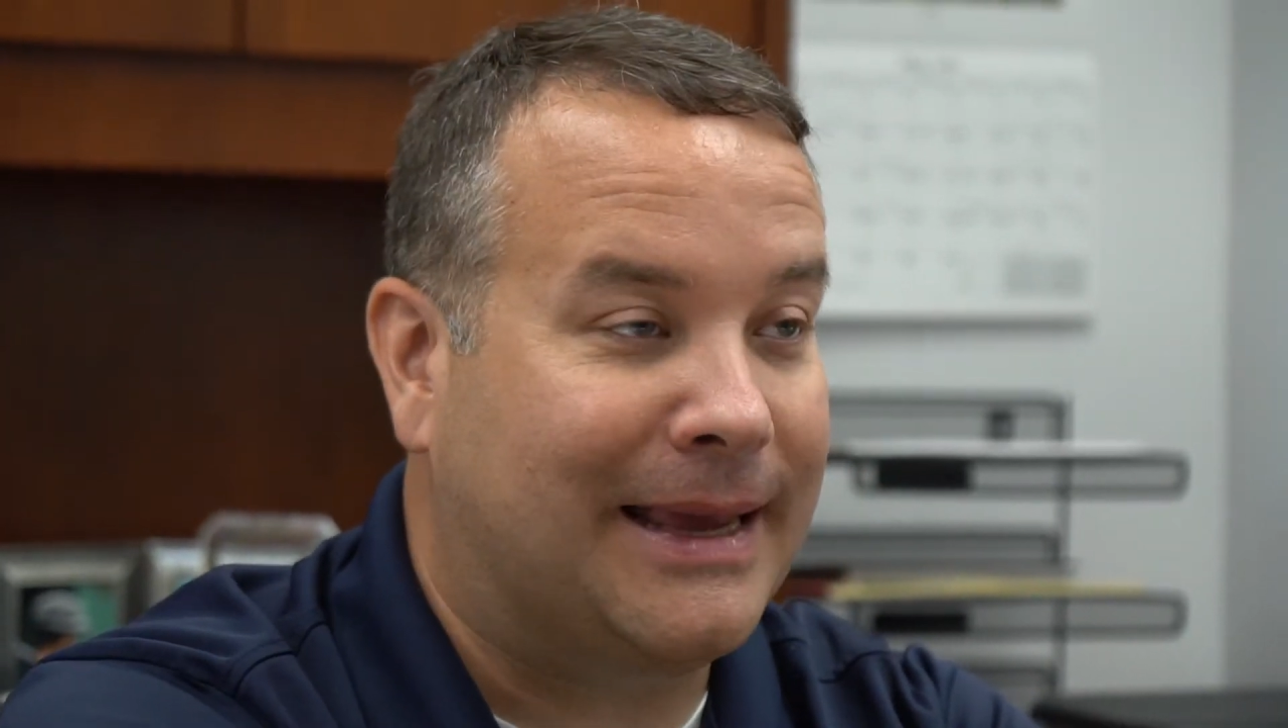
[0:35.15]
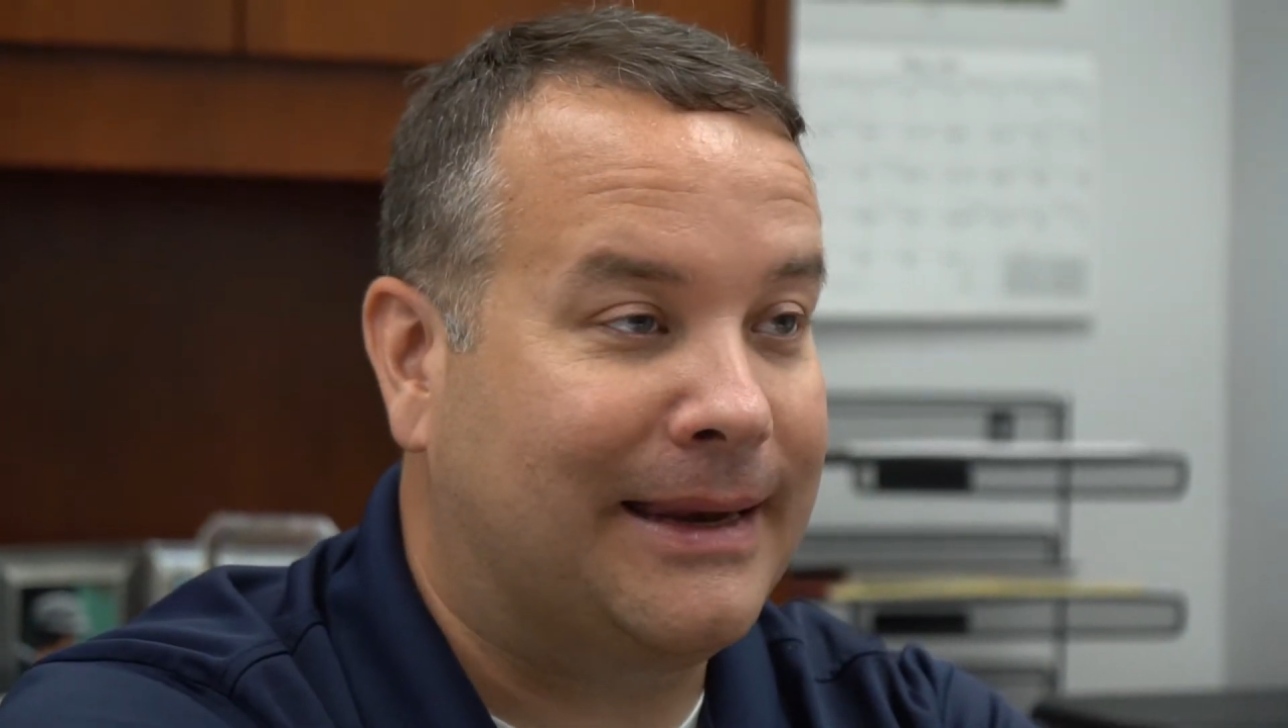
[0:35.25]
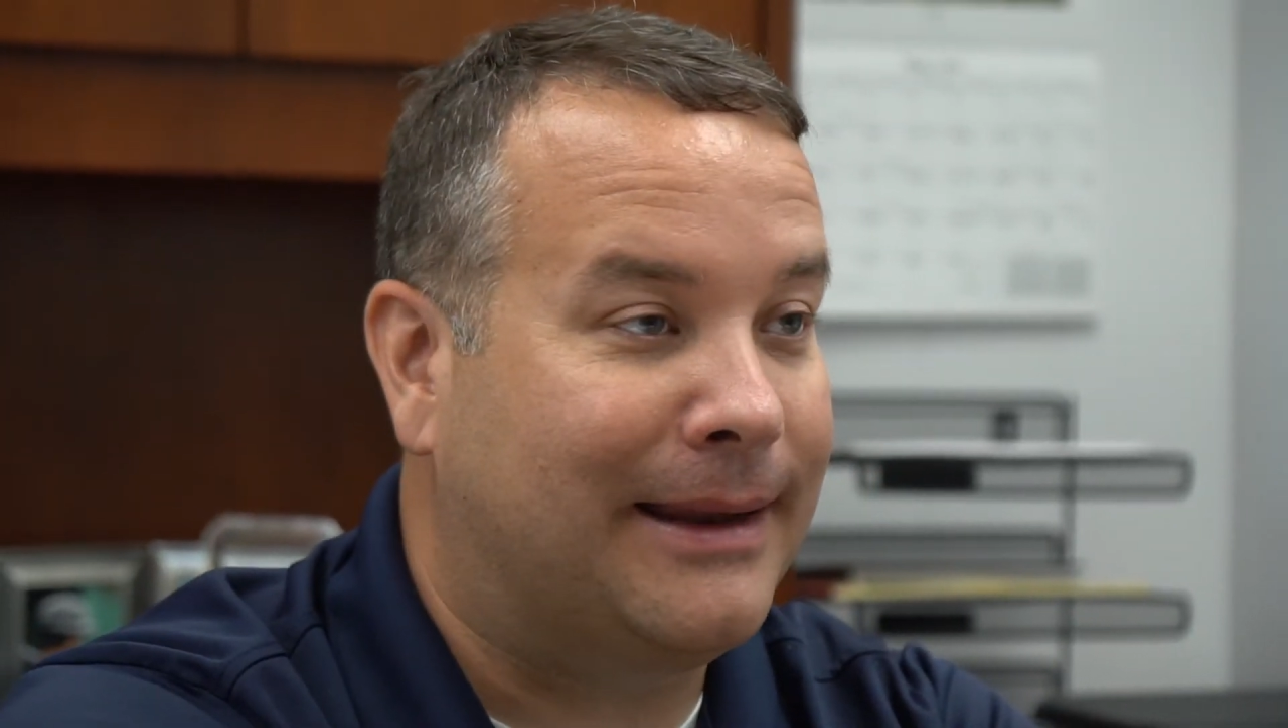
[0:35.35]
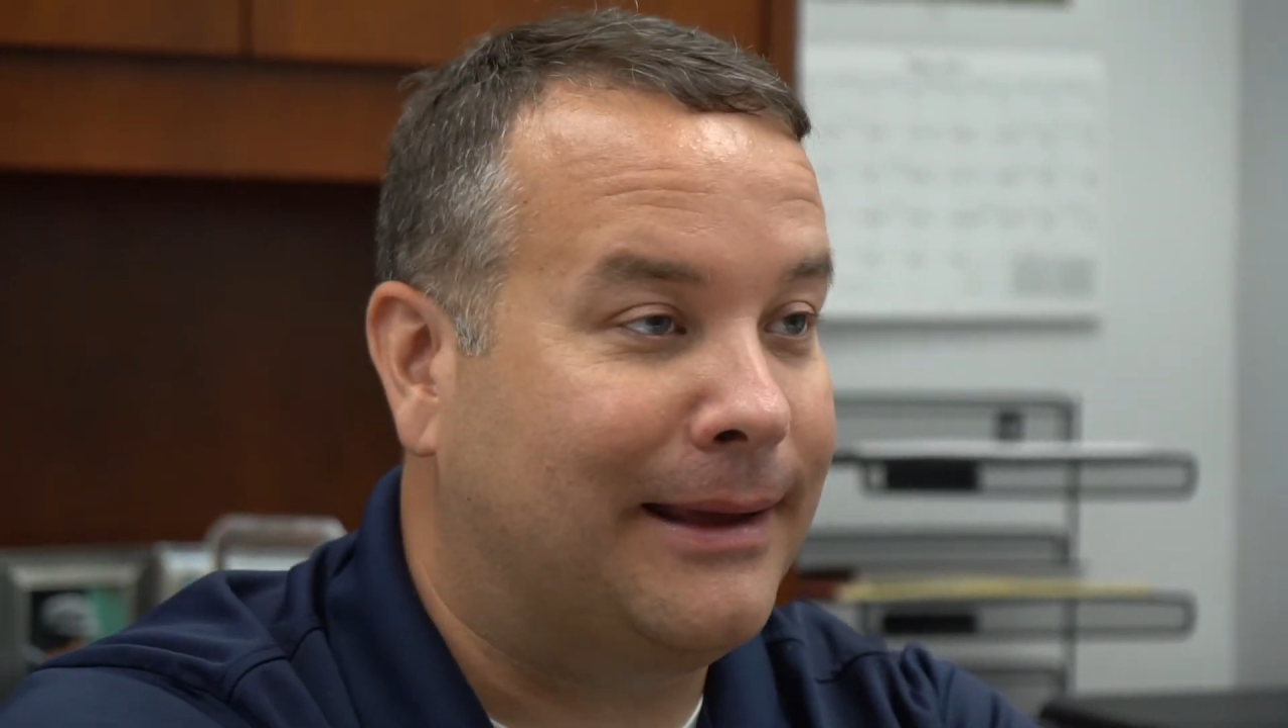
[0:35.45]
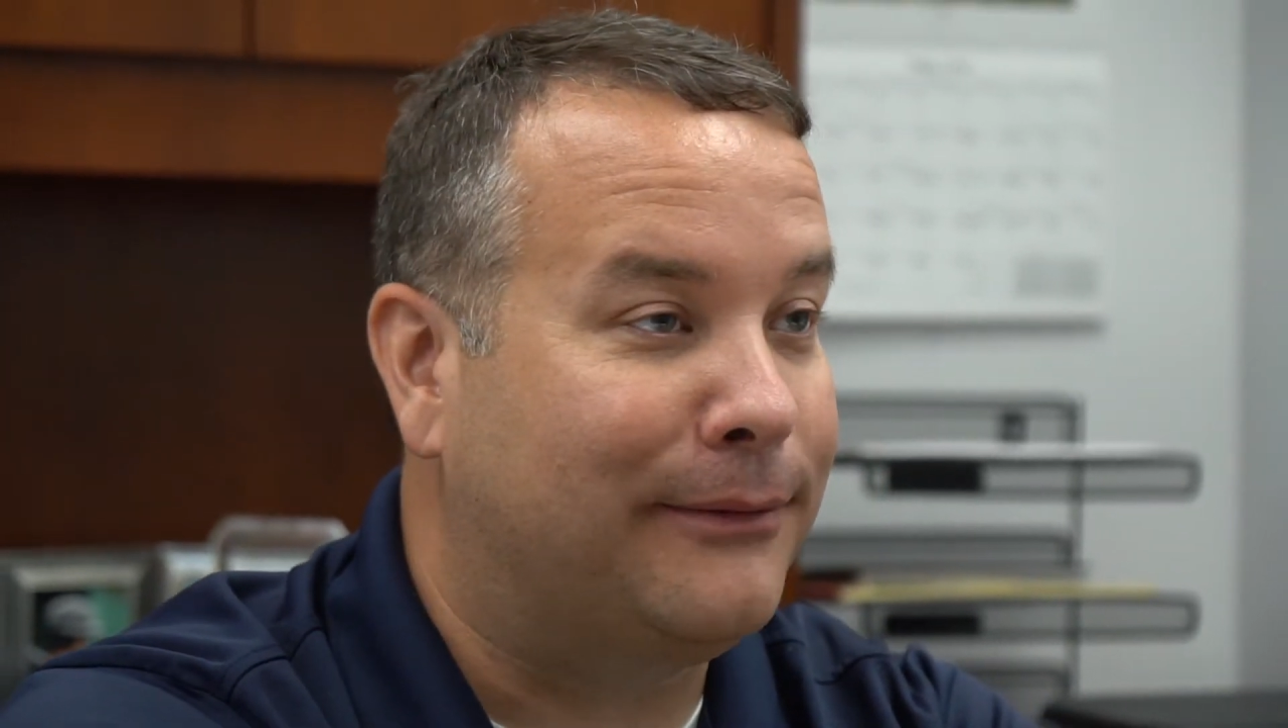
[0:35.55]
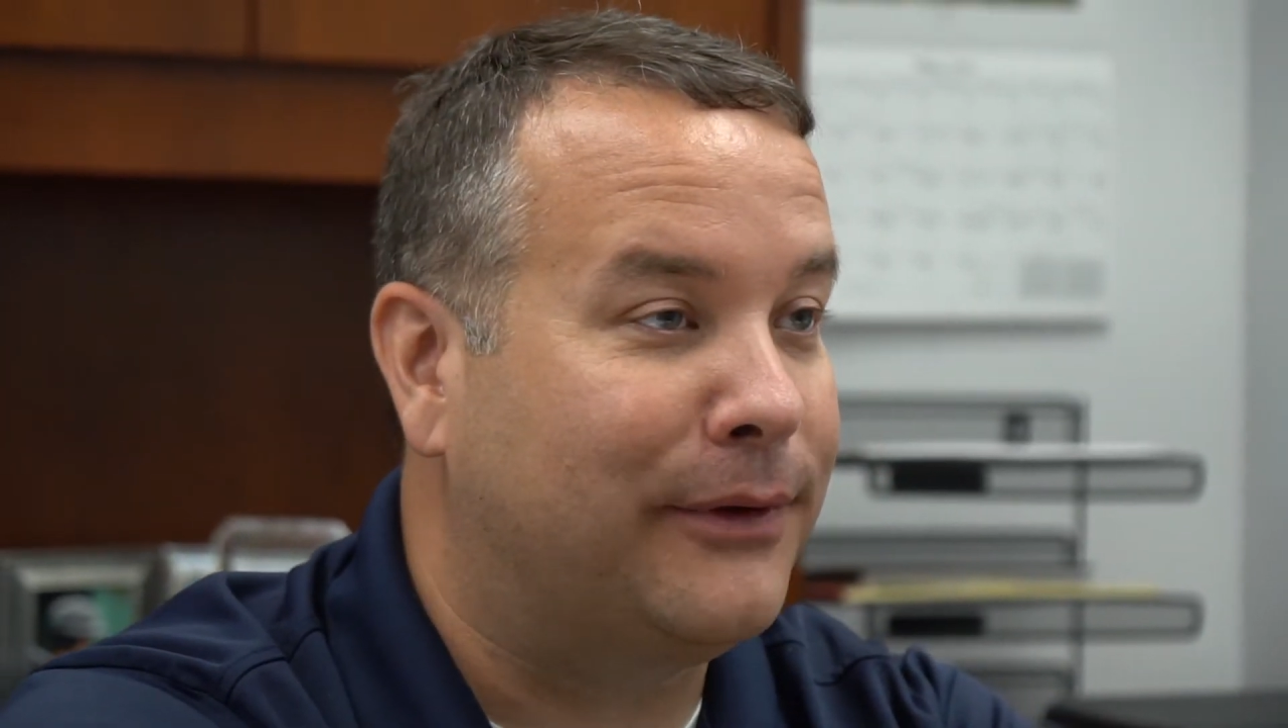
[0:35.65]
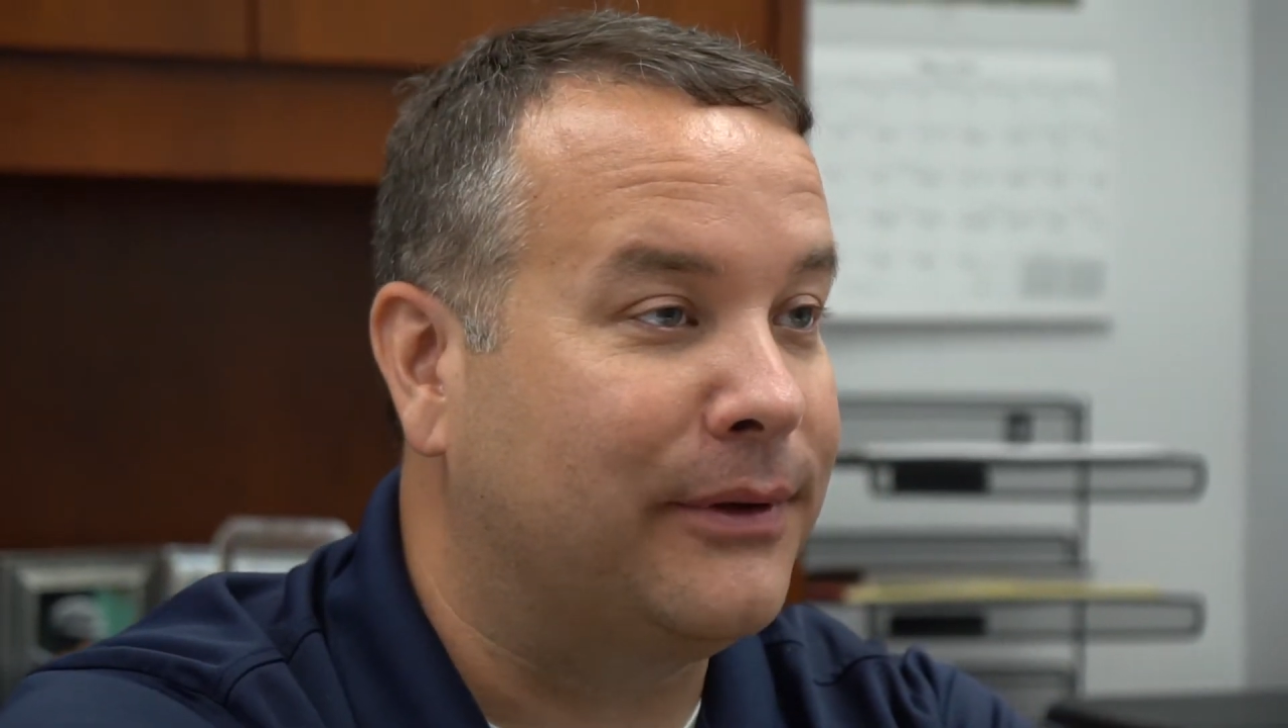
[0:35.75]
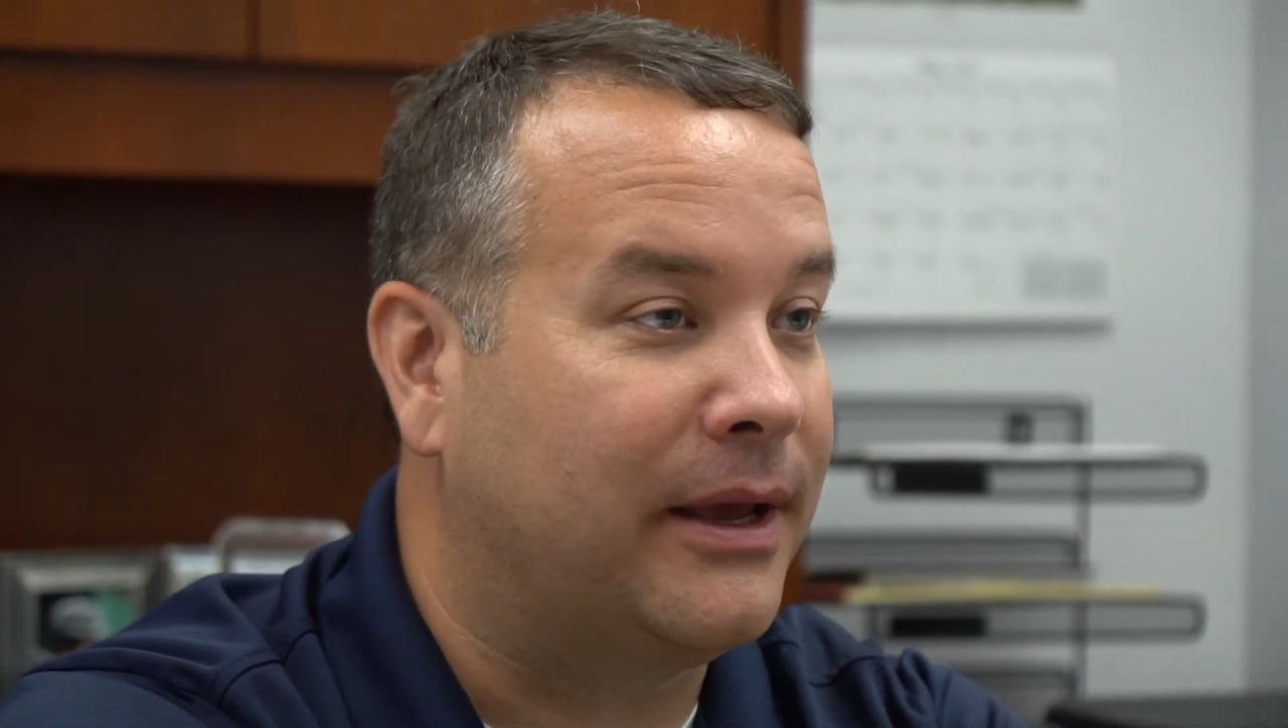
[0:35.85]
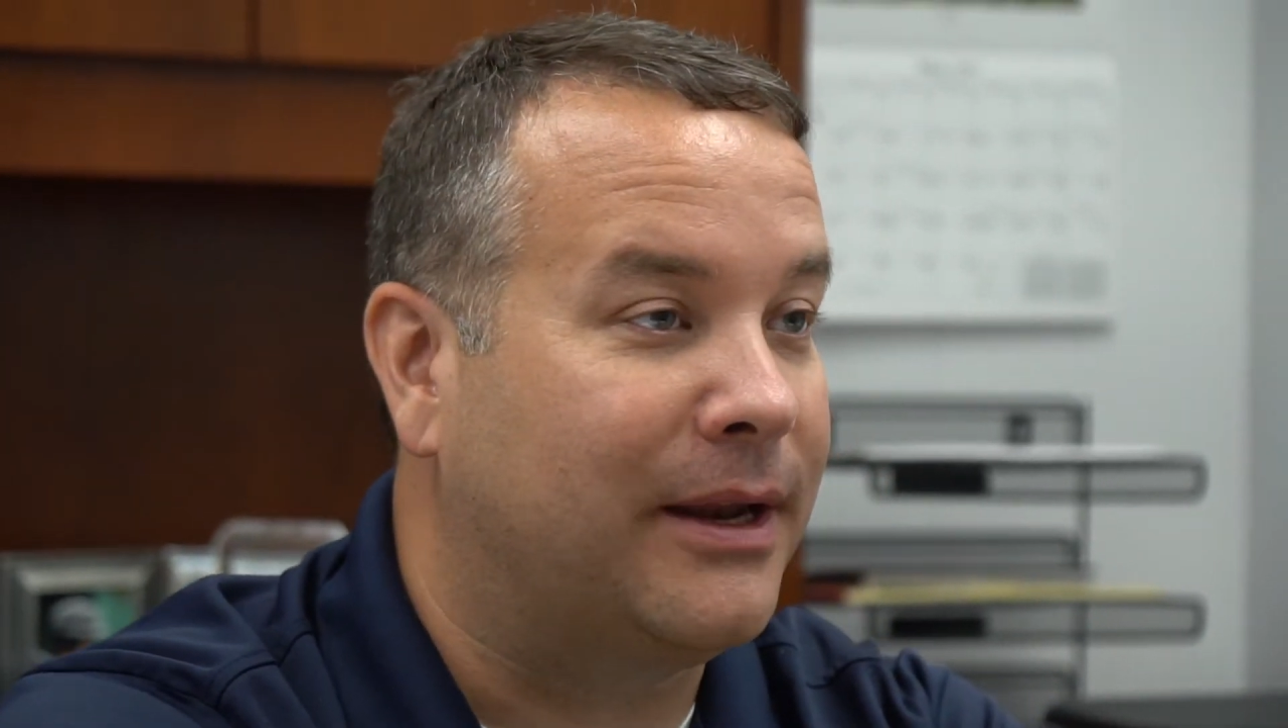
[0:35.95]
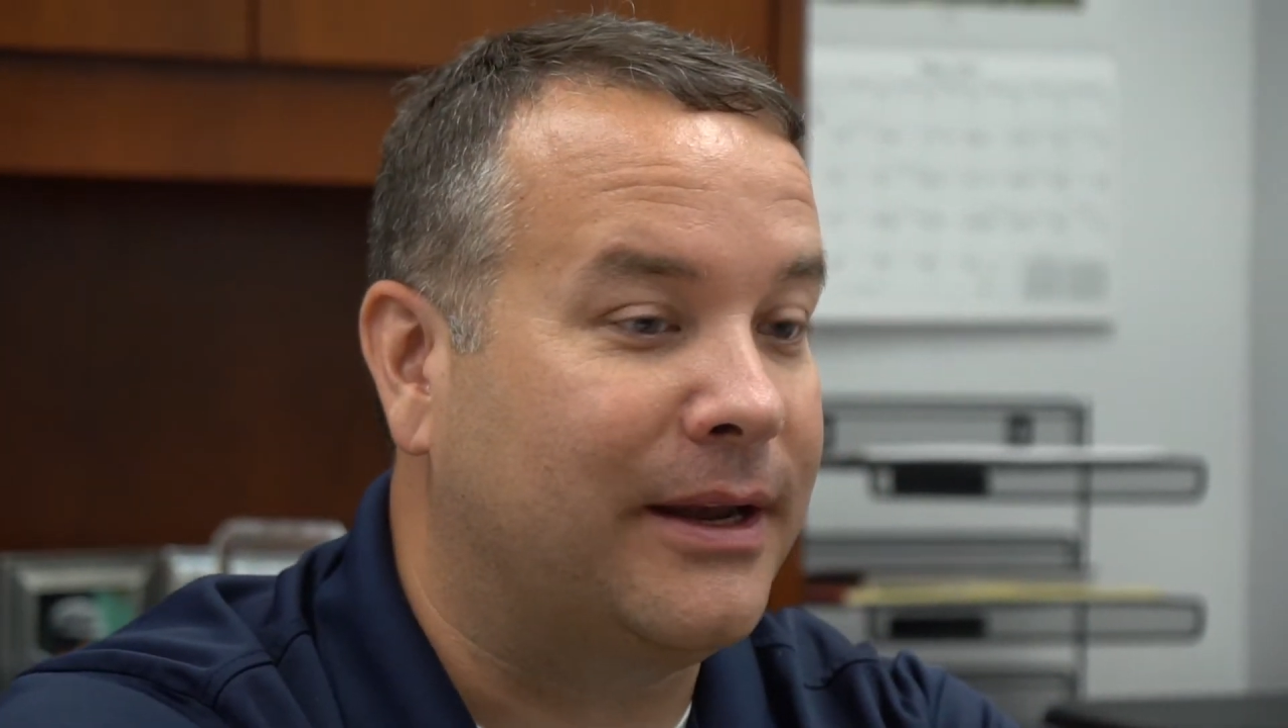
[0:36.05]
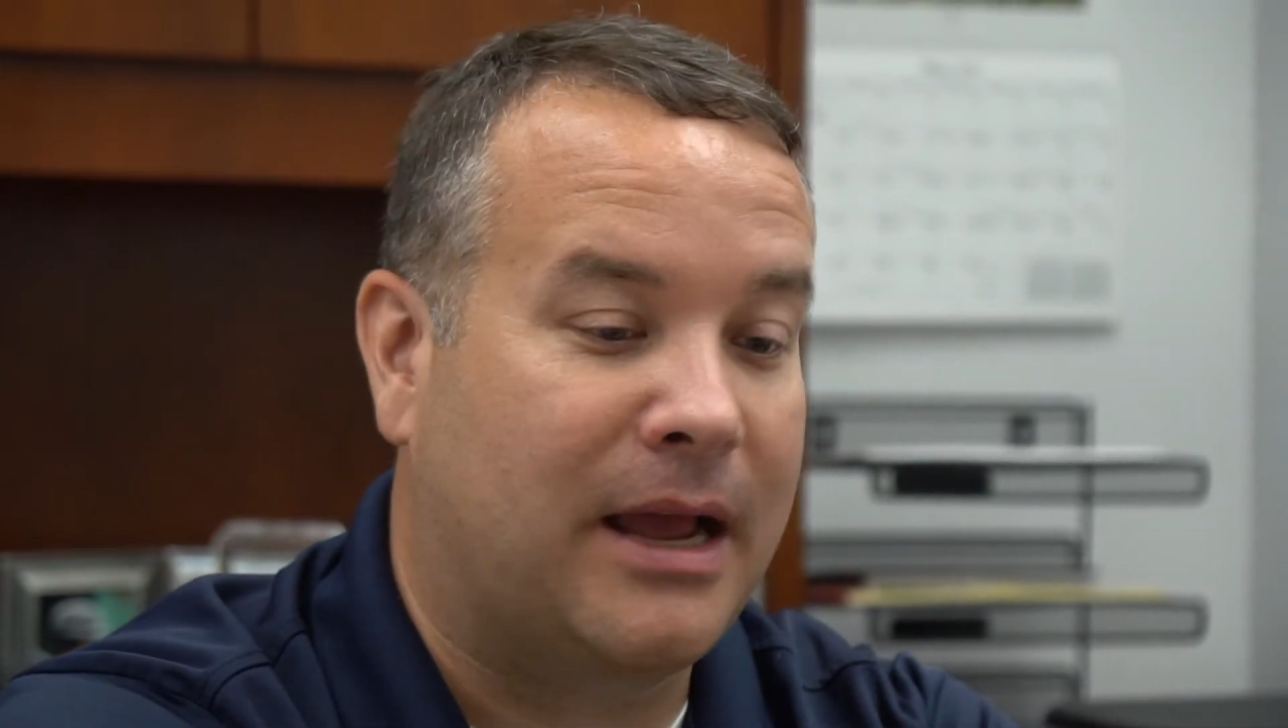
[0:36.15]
day-to-day field data.